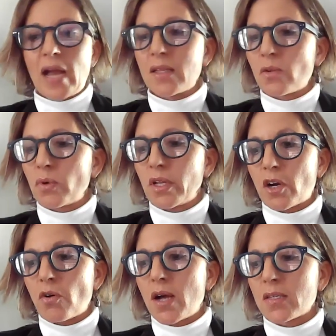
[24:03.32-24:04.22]
seeing
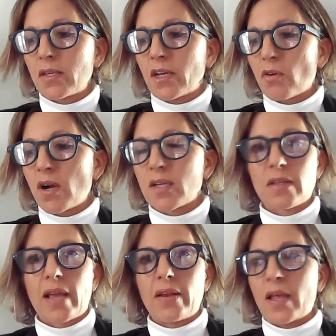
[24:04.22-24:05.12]
that being
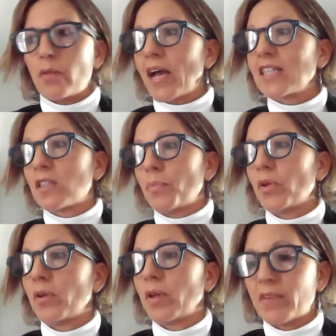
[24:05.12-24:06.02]
reduced as well
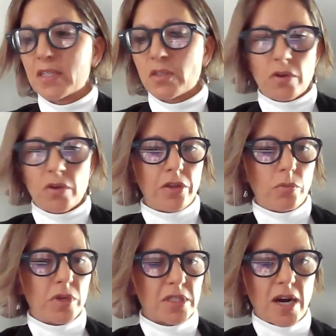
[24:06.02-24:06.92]
when they're
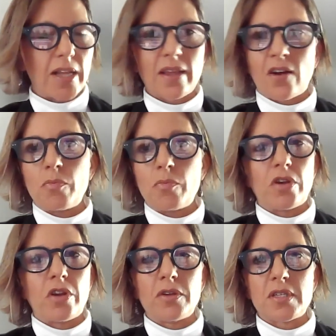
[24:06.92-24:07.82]
utilizing these
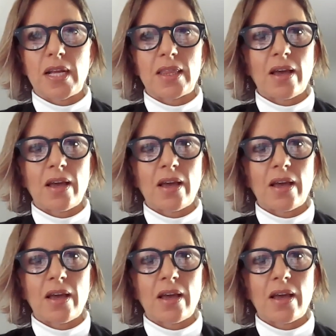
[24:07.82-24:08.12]
techniques.